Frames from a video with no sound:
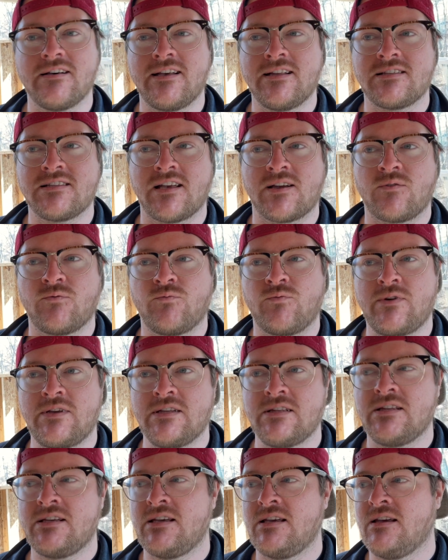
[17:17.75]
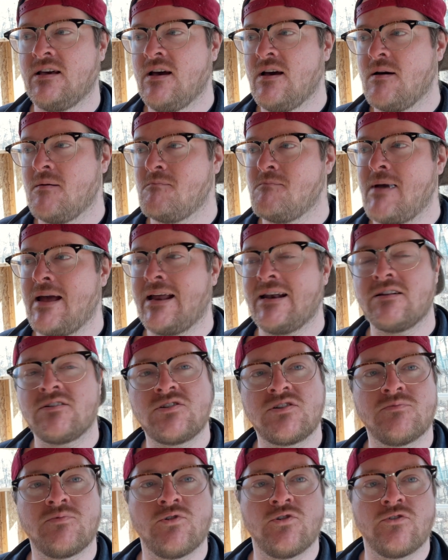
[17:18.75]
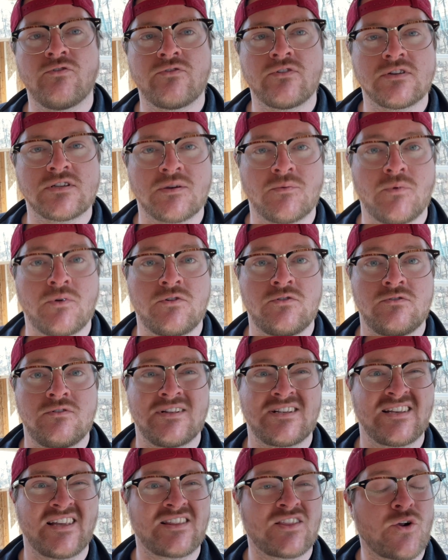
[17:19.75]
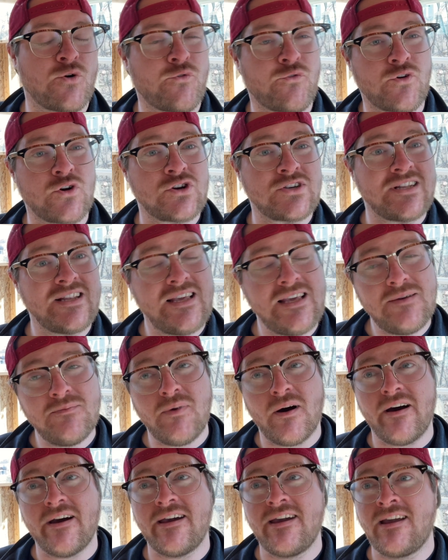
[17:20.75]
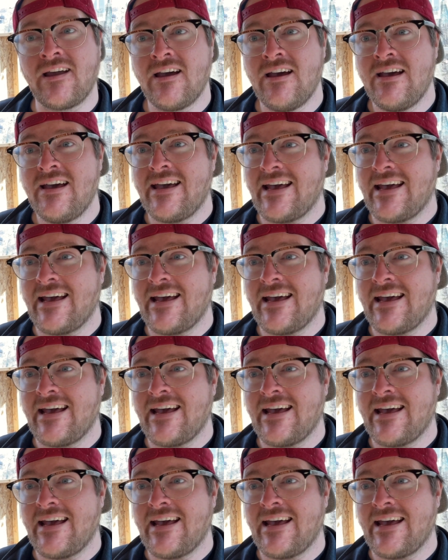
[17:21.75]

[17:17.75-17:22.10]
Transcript: It's like really manageable for someone who it's like their first e-bike.